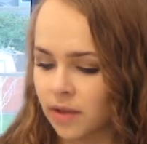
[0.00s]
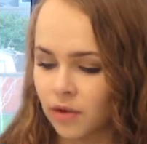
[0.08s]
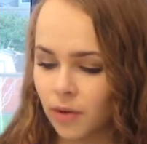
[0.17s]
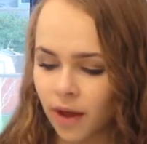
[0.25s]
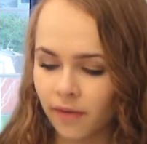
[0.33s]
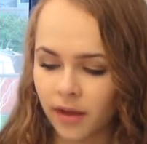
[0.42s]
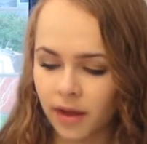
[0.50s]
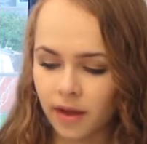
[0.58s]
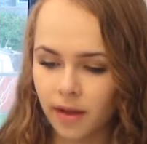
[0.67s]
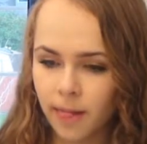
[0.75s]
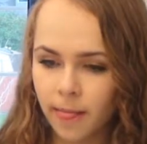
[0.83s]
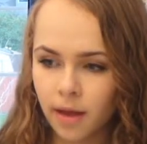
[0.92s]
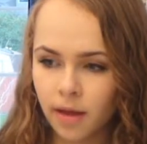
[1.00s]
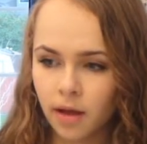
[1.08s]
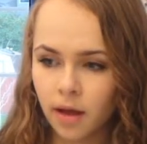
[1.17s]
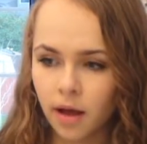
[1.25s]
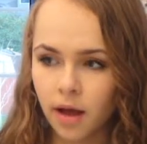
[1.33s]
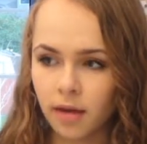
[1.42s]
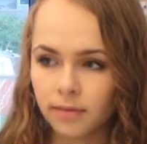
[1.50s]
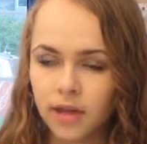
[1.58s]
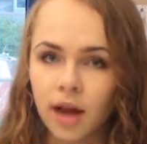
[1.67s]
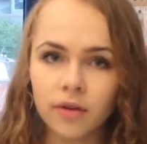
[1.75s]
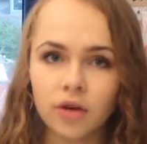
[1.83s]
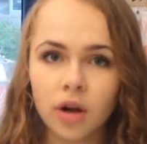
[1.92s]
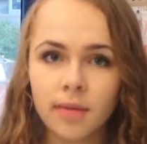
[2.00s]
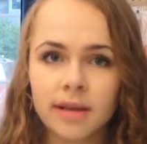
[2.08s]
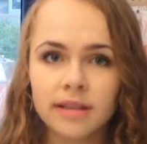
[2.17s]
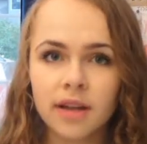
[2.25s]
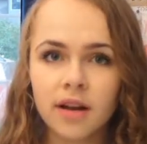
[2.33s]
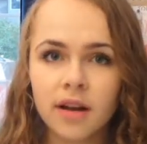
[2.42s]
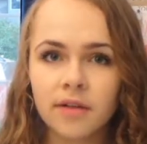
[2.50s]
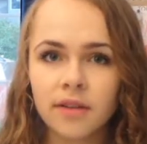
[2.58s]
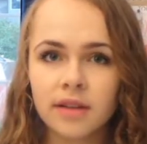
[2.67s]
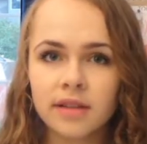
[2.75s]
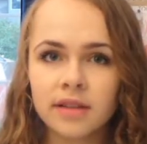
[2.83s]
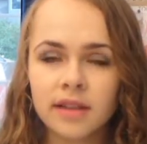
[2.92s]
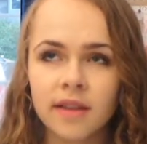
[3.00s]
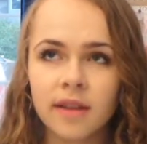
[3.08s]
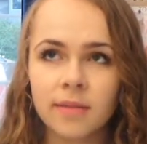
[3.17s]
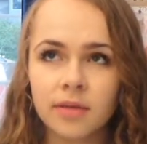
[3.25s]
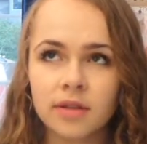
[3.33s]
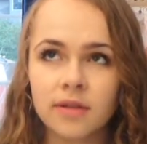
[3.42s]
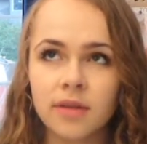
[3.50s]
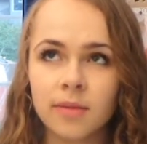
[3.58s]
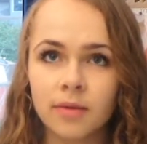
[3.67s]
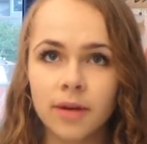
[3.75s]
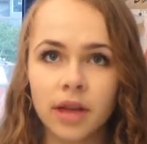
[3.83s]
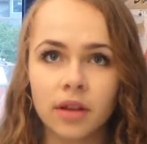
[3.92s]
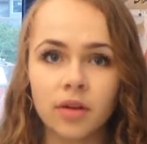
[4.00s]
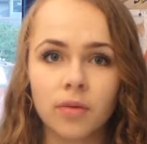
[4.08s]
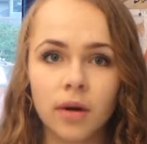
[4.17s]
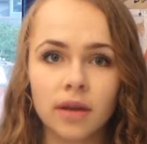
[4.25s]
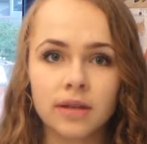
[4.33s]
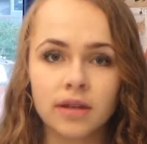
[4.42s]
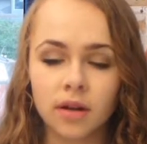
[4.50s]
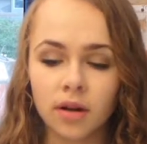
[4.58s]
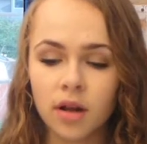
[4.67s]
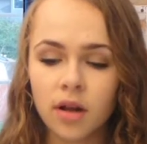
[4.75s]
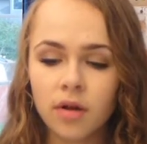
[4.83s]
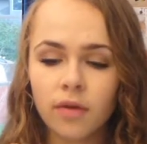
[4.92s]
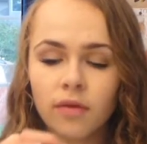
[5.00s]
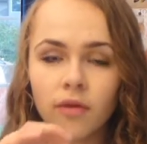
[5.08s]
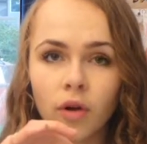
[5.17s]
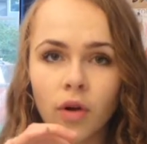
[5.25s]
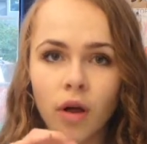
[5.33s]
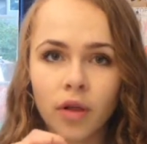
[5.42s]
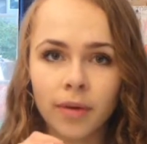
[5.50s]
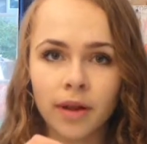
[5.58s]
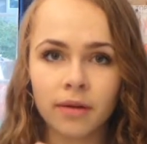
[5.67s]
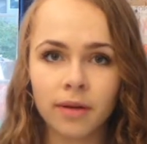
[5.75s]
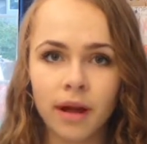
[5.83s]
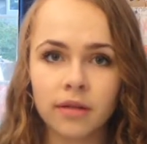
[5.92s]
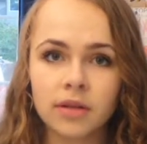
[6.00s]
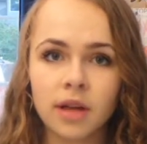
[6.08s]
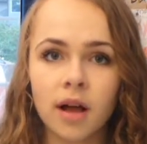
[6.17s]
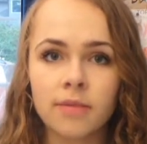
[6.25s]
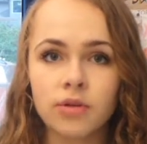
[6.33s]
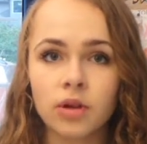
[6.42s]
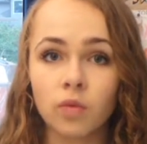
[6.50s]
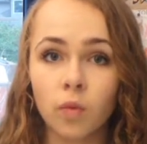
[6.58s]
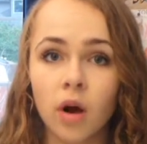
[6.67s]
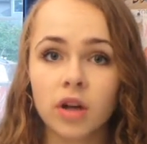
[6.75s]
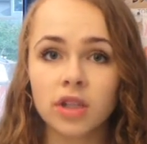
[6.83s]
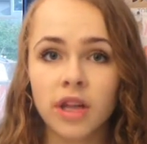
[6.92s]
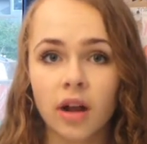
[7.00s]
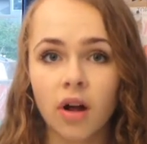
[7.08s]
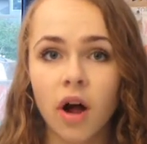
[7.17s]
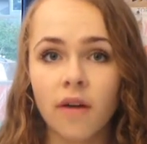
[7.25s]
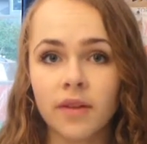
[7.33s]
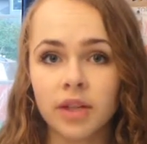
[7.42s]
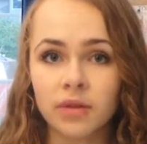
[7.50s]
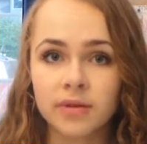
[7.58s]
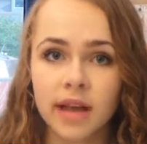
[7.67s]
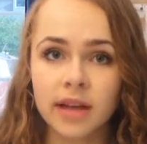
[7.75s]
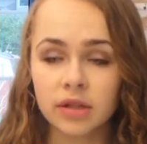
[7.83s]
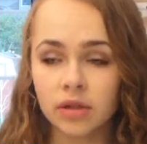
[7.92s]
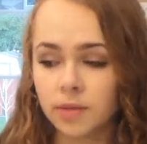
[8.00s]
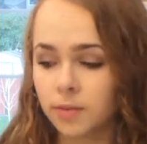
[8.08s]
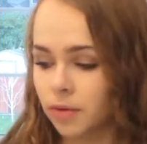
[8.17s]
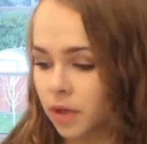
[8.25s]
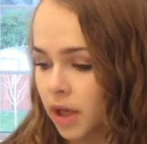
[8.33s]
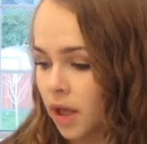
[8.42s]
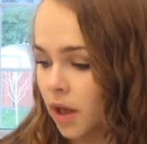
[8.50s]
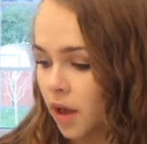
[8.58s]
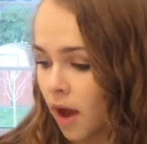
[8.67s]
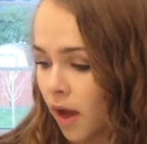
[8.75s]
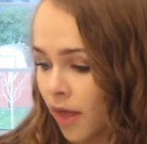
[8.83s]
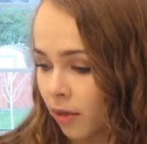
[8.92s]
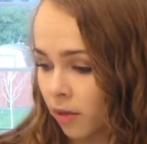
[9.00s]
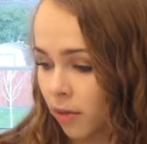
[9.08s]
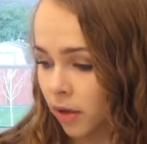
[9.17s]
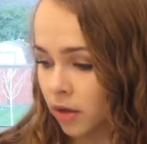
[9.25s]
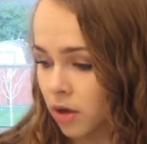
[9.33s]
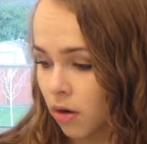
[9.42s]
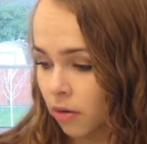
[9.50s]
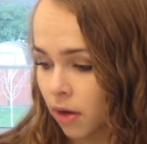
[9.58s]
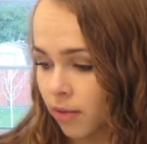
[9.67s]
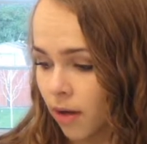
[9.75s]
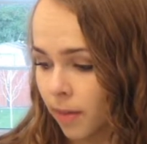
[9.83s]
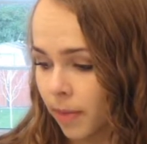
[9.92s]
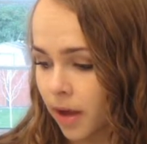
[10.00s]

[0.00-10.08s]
If you have like a CoverGirl mascara, for instance, I think most of them are regular wands that are full all the way around. You can wash that off and use that as your spoolie, and that will work totally well.